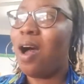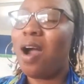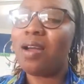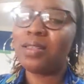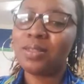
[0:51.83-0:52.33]

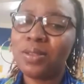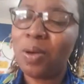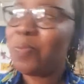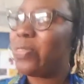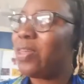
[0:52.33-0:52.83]
Or
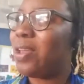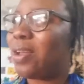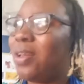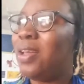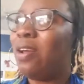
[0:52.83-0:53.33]

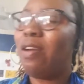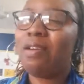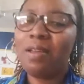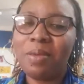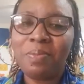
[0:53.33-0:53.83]
something
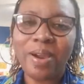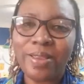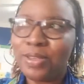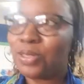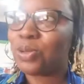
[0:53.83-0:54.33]
early
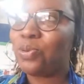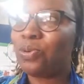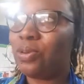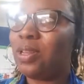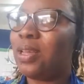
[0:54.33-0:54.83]
morning
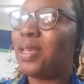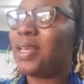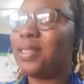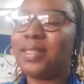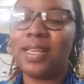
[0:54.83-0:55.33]
school
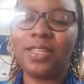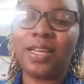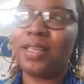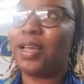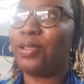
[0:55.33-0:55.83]
in
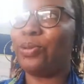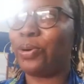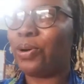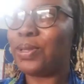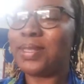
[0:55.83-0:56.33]
session and
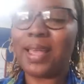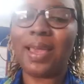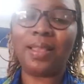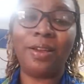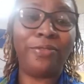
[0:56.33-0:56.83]
look
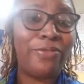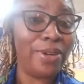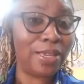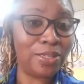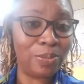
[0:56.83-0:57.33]
outside
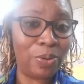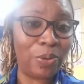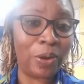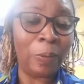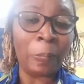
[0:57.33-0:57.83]
full of
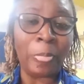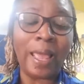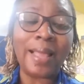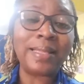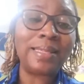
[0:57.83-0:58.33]
smoke.
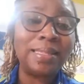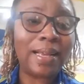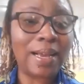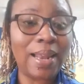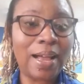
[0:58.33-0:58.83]
It's in
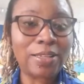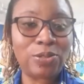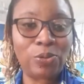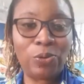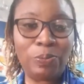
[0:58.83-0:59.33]
the
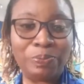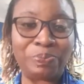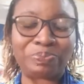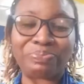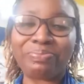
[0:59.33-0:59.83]
classroom
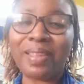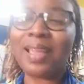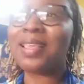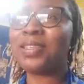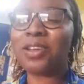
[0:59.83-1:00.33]

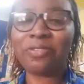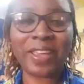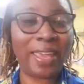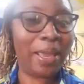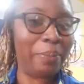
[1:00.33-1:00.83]
that
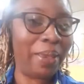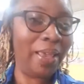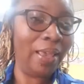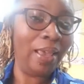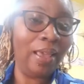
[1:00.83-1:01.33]
suffocate
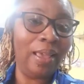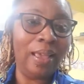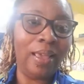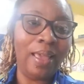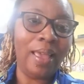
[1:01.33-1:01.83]
me.
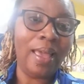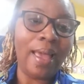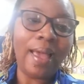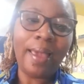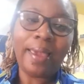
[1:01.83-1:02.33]

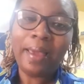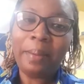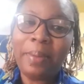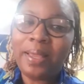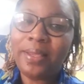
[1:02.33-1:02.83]
I
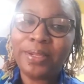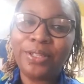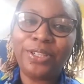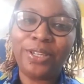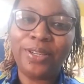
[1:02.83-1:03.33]
can't
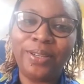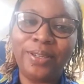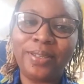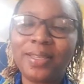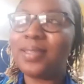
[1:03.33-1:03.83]
manage.
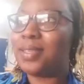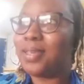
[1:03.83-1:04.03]
This